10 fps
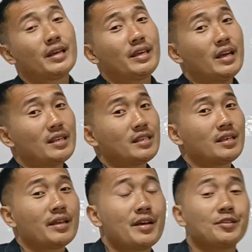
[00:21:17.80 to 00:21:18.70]

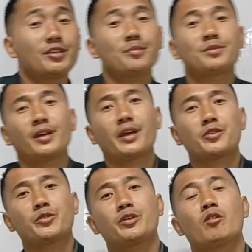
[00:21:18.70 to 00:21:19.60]
Yes, chief
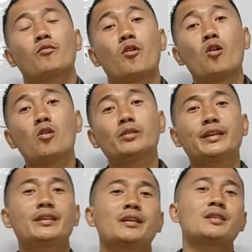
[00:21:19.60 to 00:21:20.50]
secretary of all the
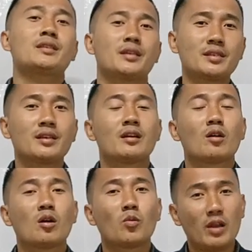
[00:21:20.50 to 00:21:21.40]
Indian states
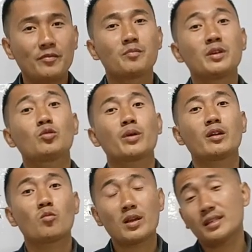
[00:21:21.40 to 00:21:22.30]
will have to be
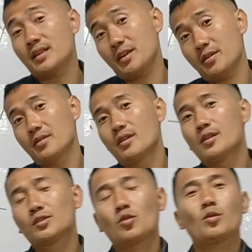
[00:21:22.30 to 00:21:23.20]
together once in a year.
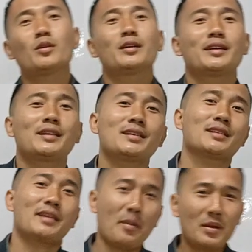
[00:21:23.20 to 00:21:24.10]
So it is
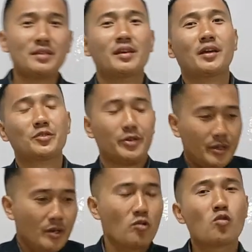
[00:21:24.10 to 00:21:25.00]
the cabinet
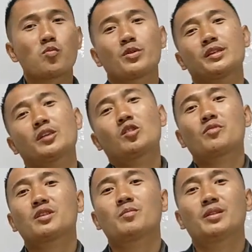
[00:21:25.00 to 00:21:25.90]
secretary who presides over
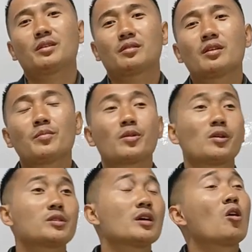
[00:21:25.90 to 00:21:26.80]
this meeting
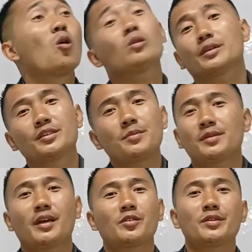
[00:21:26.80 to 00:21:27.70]
because all the chief
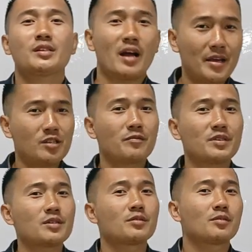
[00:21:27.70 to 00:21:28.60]
secretaries are IAS
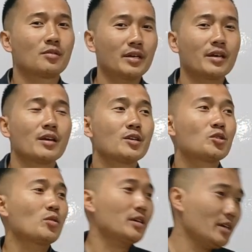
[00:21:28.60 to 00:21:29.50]
officer. Okay,
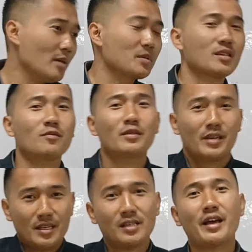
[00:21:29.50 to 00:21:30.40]
so he
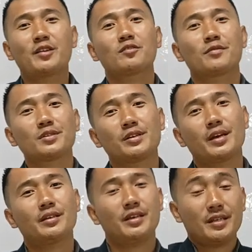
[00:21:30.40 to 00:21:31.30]
himself is an IAS officer
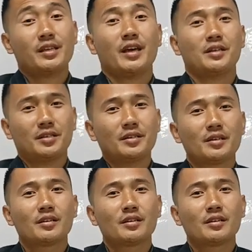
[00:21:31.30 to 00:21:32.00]
and he is the head.